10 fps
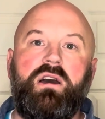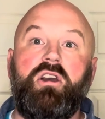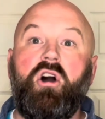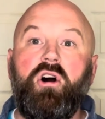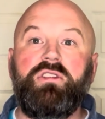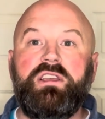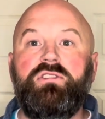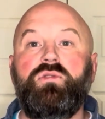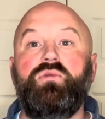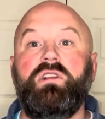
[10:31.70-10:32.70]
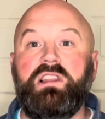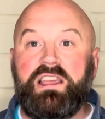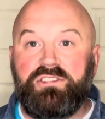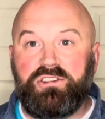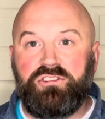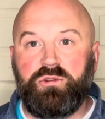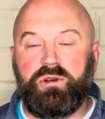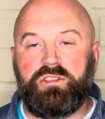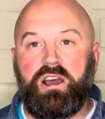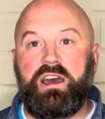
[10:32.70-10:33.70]
called into relationship
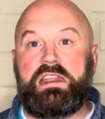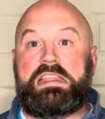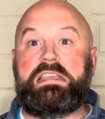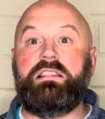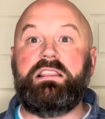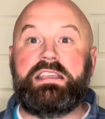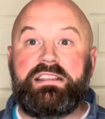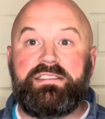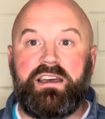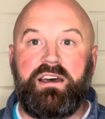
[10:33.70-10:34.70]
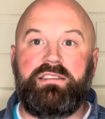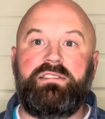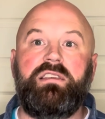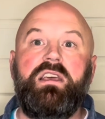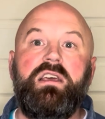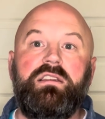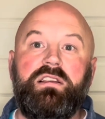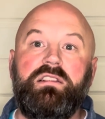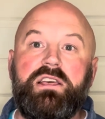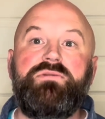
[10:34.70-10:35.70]
with God, and he leads us
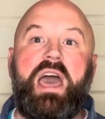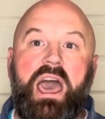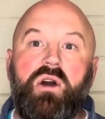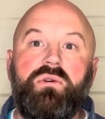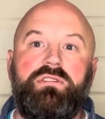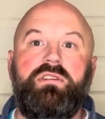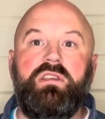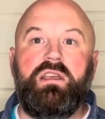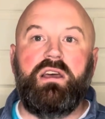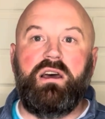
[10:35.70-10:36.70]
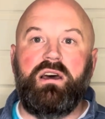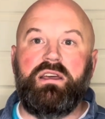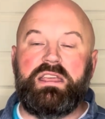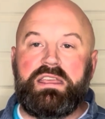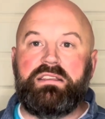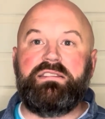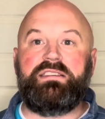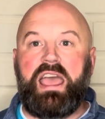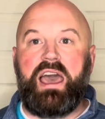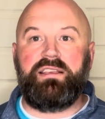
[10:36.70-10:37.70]
to live out his
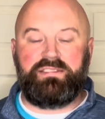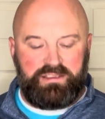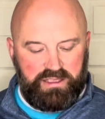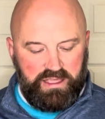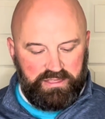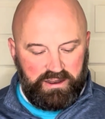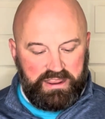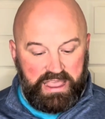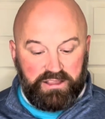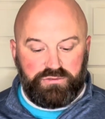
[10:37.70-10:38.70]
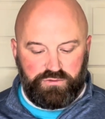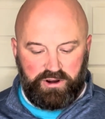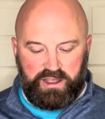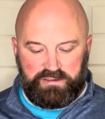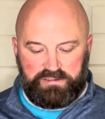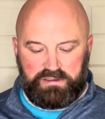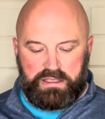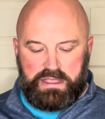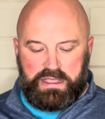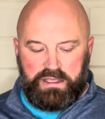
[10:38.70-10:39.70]
task that he has for us.
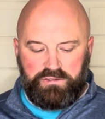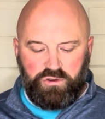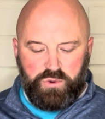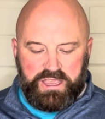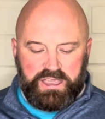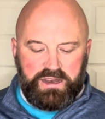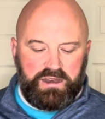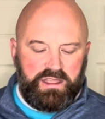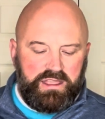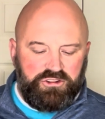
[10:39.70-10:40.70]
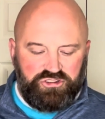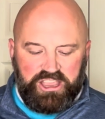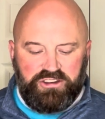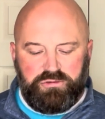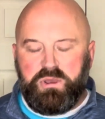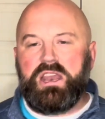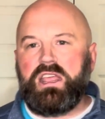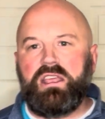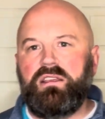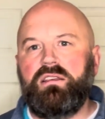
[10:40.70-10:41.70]
And so we can change
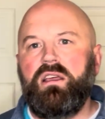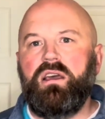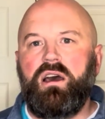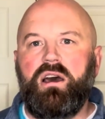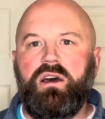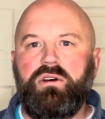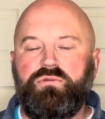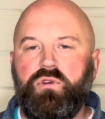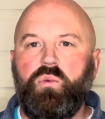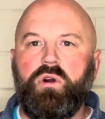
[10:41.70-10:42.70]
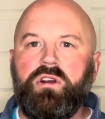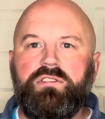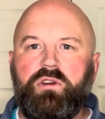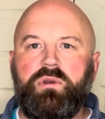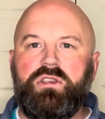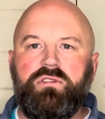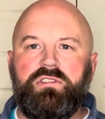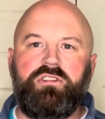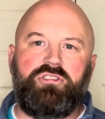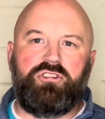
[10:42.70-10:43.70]
meaning for words that we use in
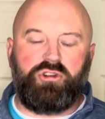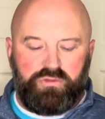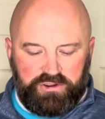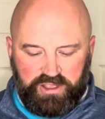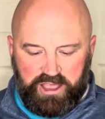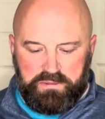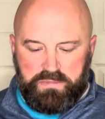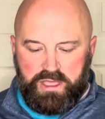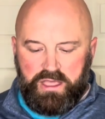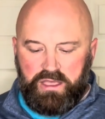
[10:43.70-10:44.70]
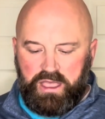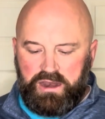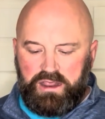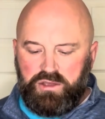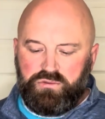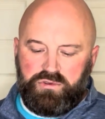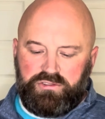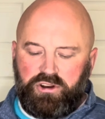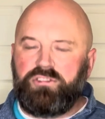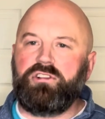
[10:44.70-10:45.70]
the church over time, and it
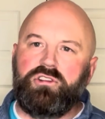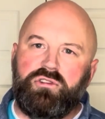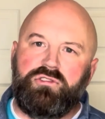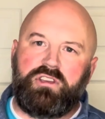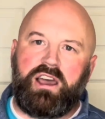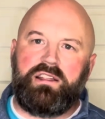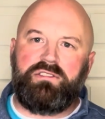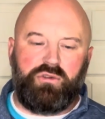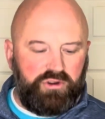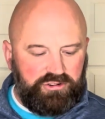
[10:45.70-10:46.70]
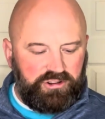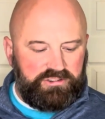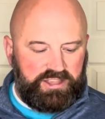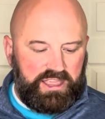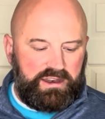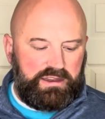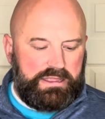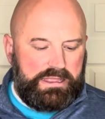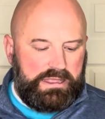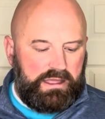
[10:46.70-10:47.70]
starts to lose God's original intent.
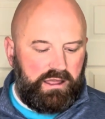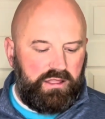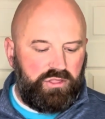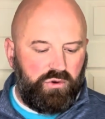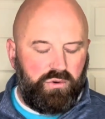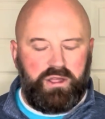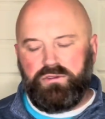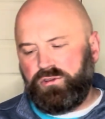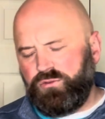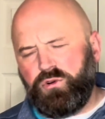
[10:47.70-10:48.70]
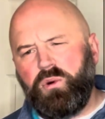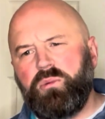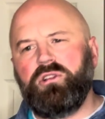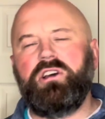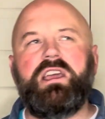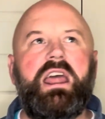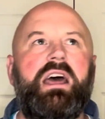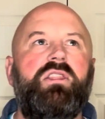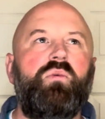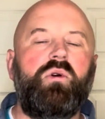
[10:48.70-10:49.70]
And so for what we're looking
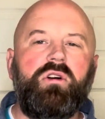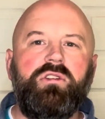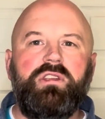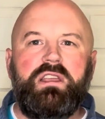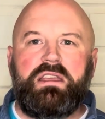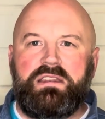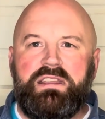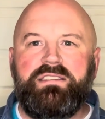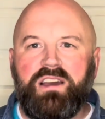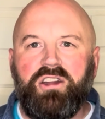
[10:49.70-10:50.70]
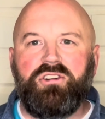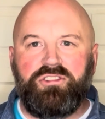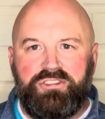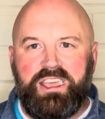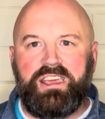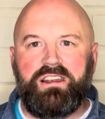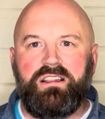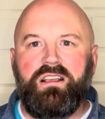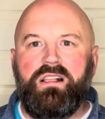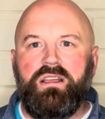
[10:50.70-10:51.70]
at, the world needs to
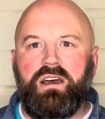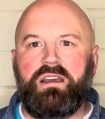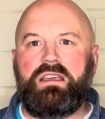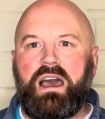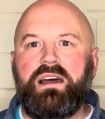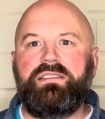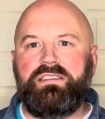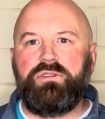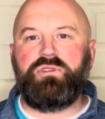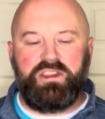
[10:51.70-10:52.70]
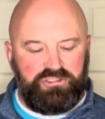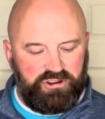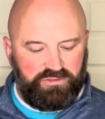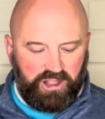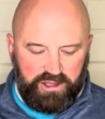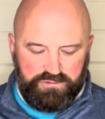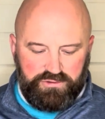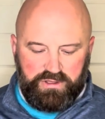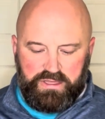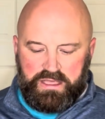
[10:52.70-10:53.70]
understand God's definition of love.
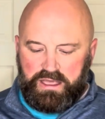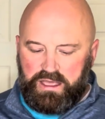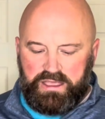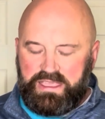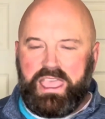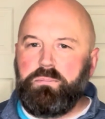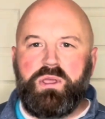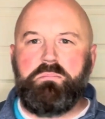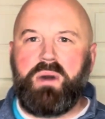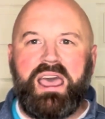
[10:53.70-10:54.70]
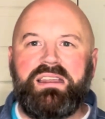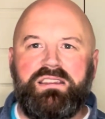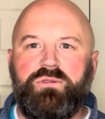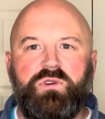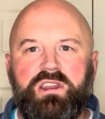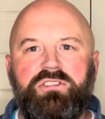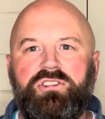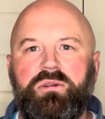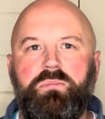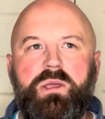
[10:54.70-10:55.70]
It can't be my
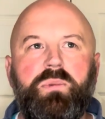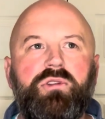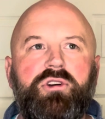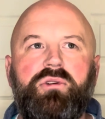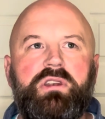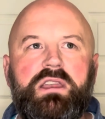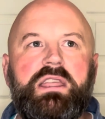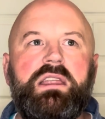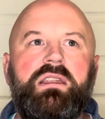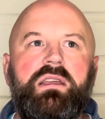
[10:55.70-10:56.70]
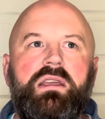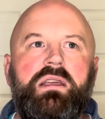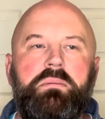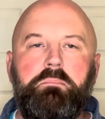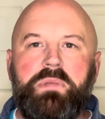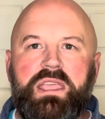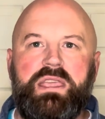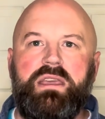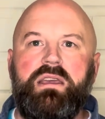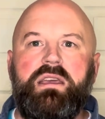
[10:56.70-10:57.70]
definition. People don't need
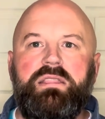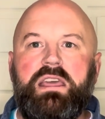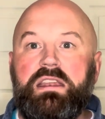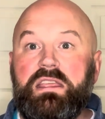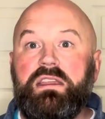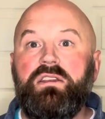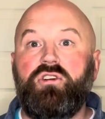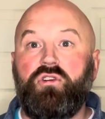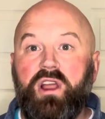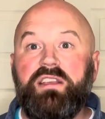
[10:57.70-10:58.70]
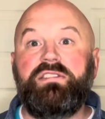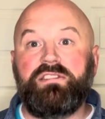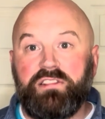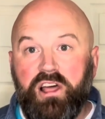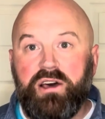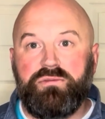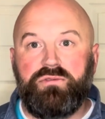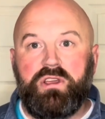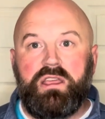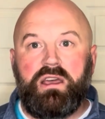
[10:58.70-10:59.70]
me. They need Christ's love
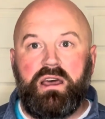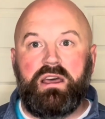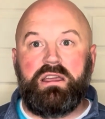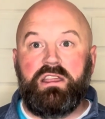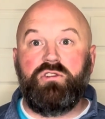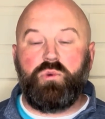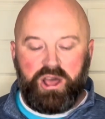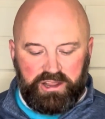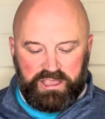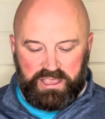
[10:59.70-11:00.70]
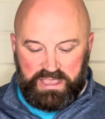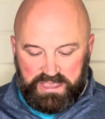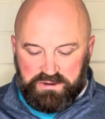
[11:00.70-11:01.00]
indwelling in